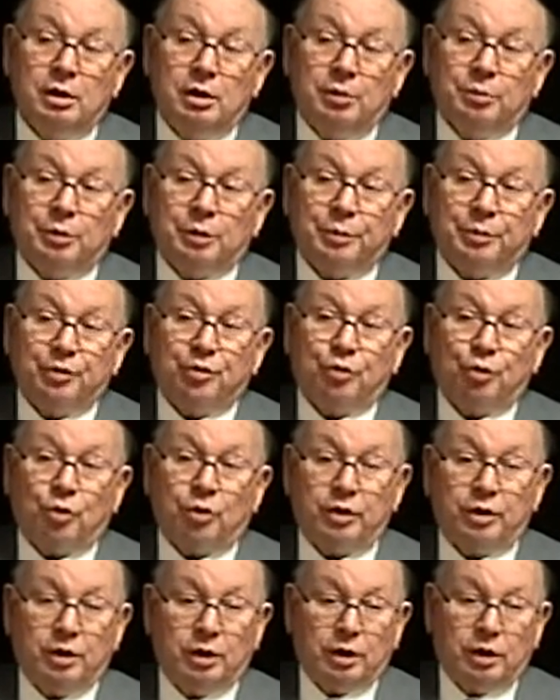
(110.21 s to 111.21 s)
But
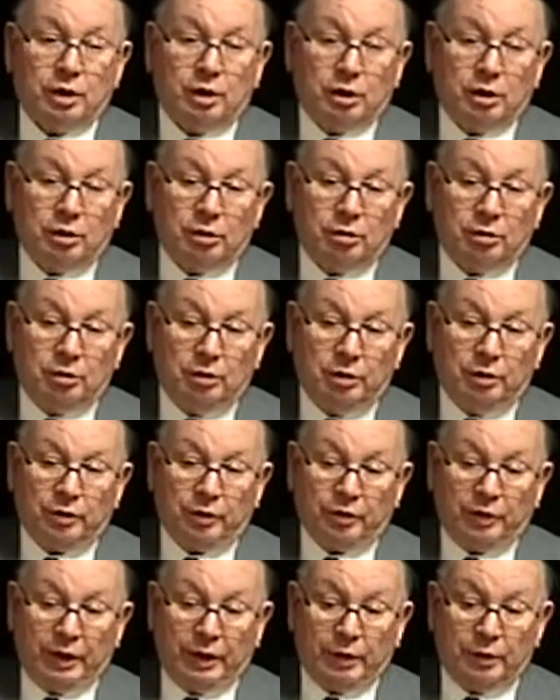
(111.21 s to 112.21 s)
before
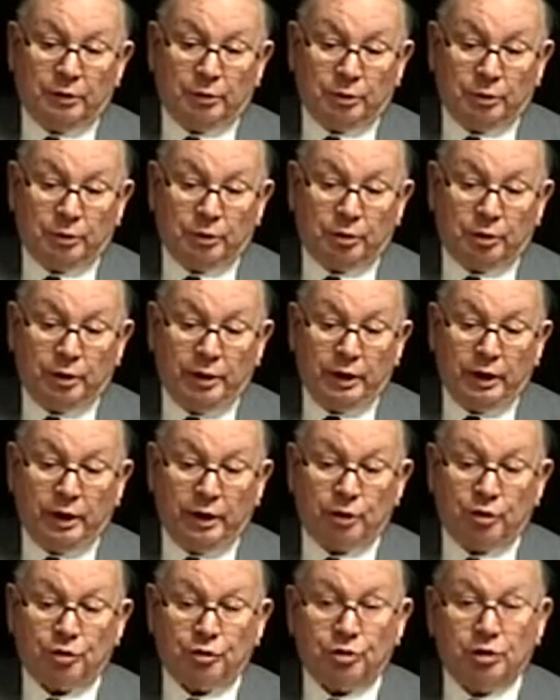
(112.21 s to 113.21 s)
that
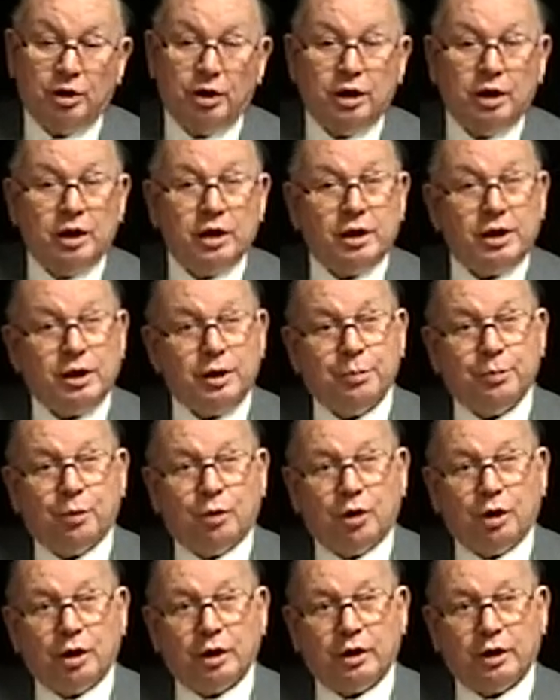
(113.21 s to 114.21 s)
crash, he
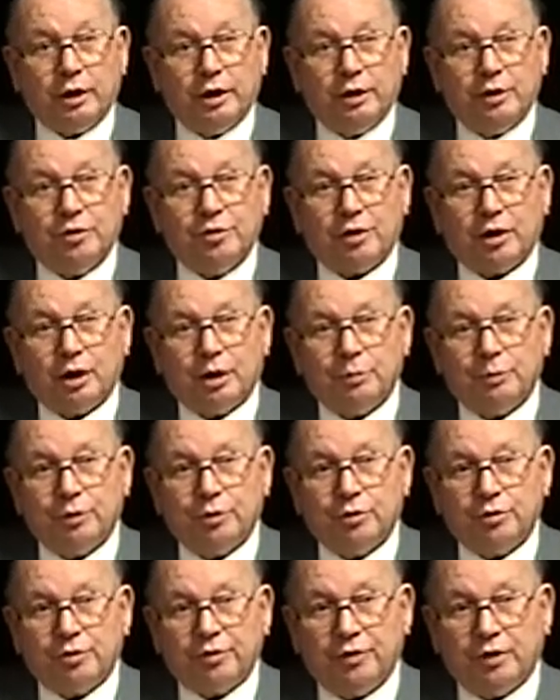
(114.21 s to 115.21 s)
bought a
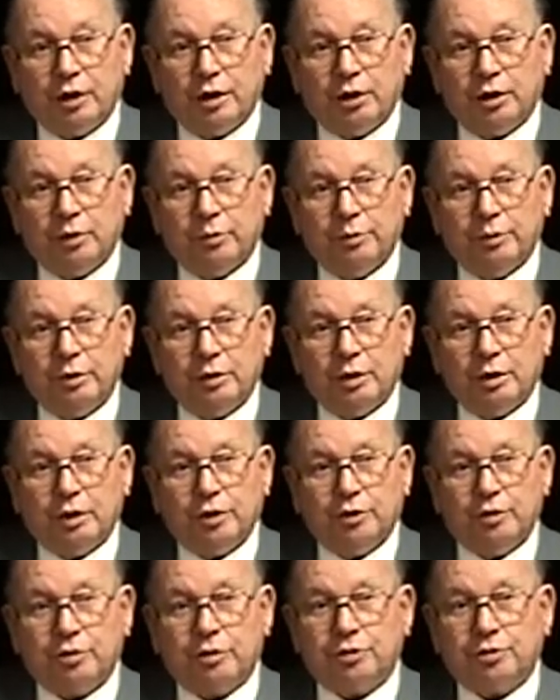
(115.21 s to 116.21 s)
gentleman's farm
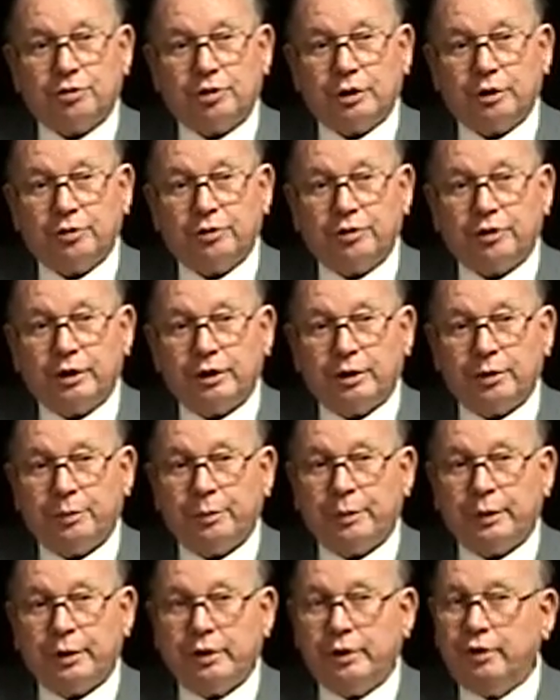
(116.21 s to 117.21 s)
just outside of
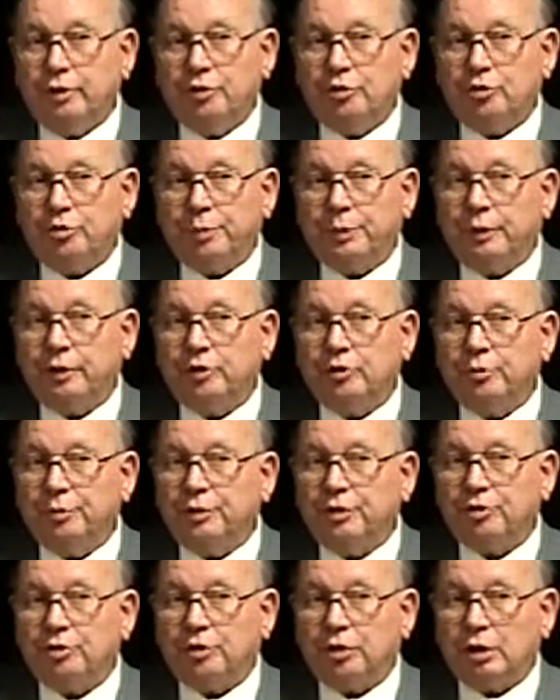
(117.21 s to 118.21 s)
Berrien Springs,
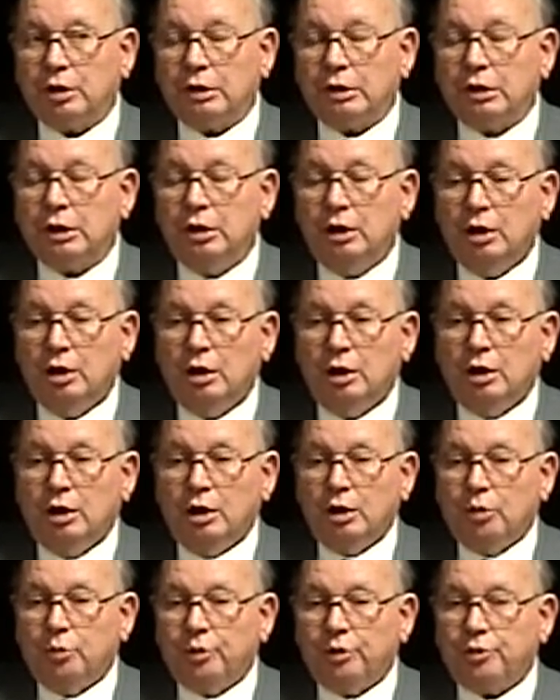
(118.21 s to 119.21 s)
Michigan,
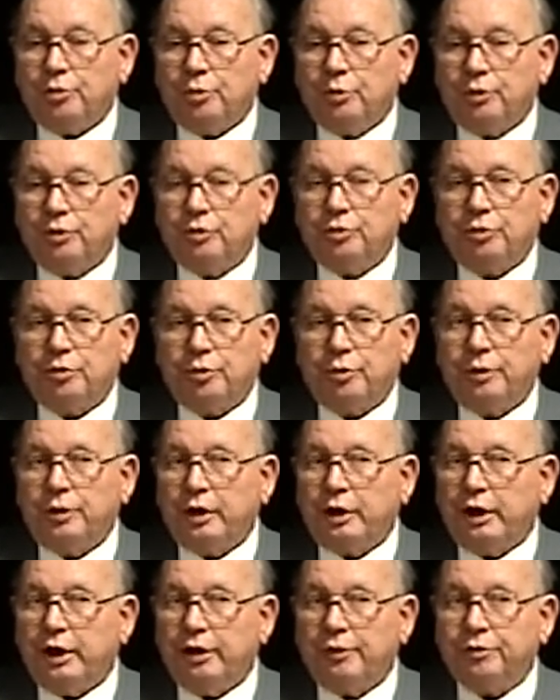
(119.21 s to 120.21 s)
which was
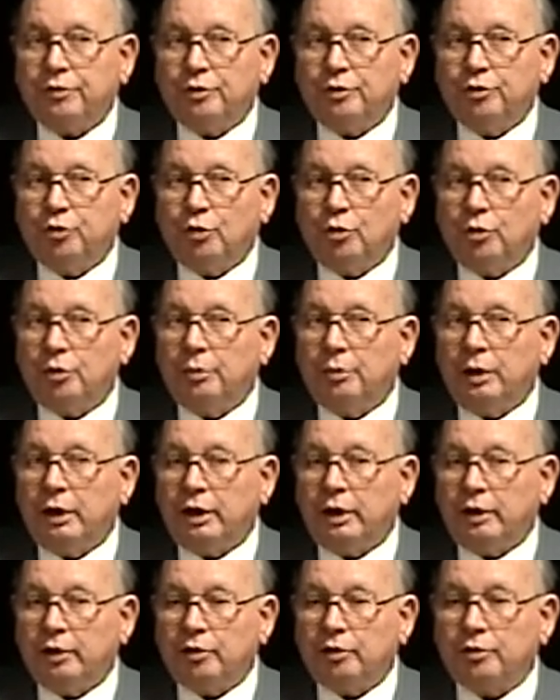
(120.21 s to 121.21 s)
3.5 or 4
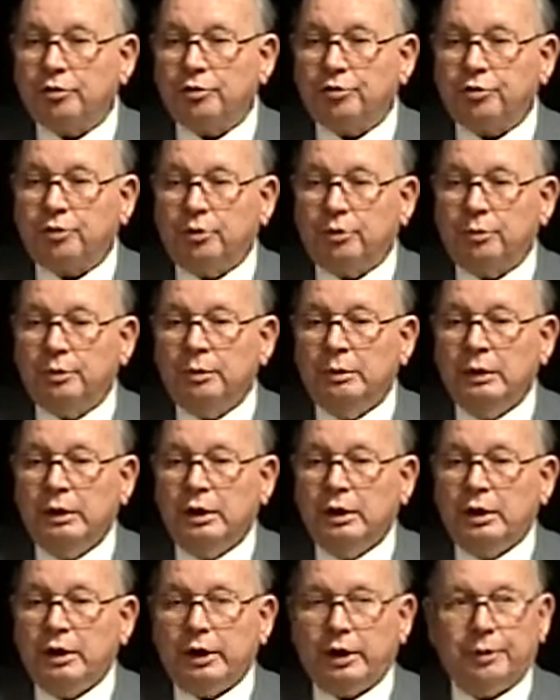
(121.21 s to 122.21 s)
miles from
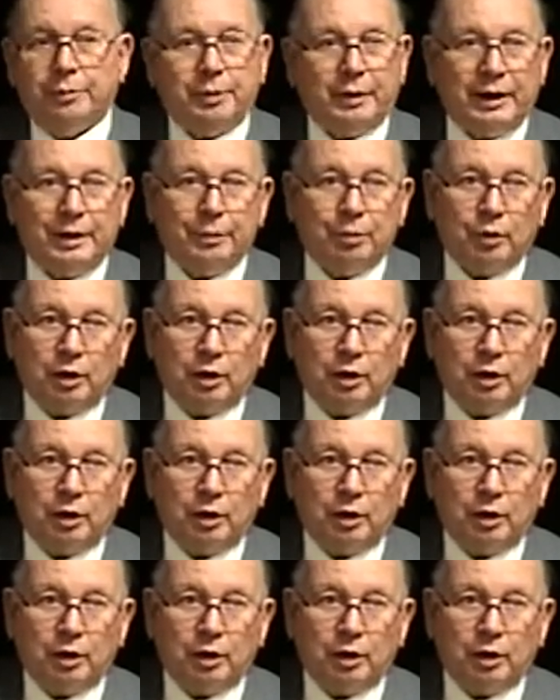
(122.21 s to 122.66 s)
a Bible